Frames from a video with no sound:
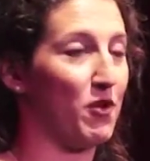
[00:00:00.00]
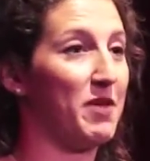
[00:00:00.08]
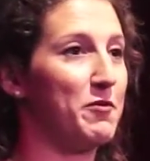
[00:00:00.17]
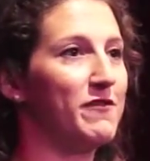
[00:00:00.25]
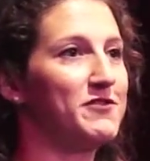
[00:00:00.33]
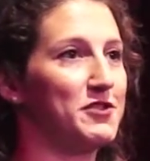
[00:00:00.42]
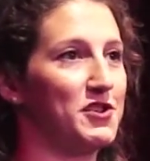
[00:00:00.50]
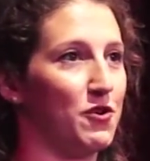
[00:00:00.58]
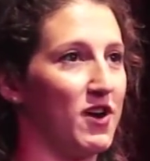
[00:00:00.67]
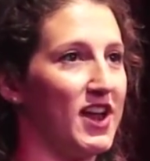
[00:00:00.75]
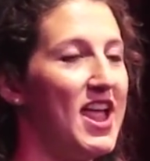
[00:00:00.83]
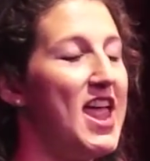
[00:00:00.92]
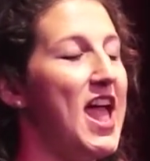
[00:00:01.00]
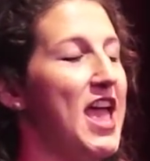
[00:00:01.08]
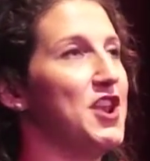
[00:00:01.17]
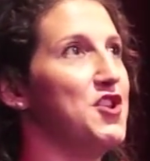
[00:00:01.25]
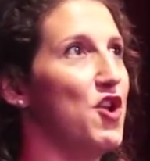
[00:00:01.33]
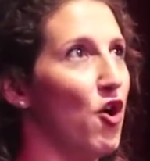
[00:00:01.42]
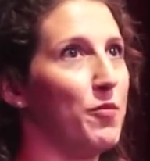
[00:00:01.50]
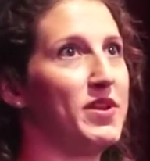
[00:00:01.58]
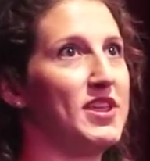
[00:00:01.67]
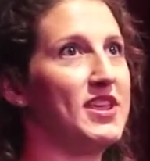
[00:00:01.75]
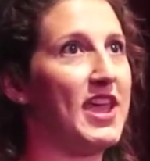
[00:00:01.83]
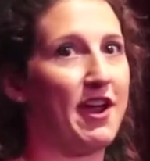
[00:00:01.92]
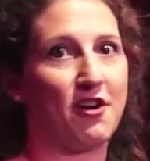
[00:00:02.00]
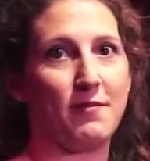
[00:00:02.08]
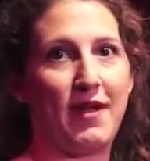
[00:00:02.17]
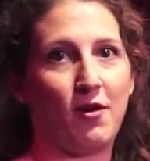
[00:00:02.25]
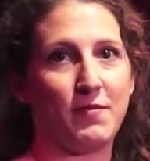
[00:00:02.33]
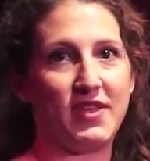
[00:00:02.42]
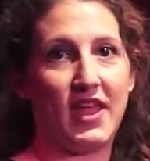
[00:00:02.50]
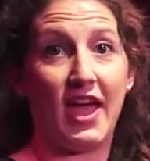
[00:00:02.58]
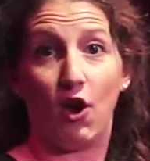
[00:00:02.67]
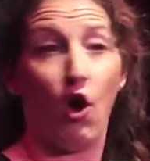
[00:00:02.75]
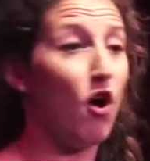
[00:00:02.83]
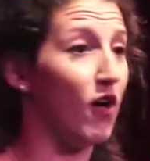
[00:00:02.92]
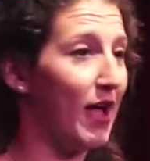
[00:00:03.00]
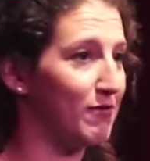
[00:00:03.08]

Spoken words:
Well, I moved to New York, and nobody cared about me at all.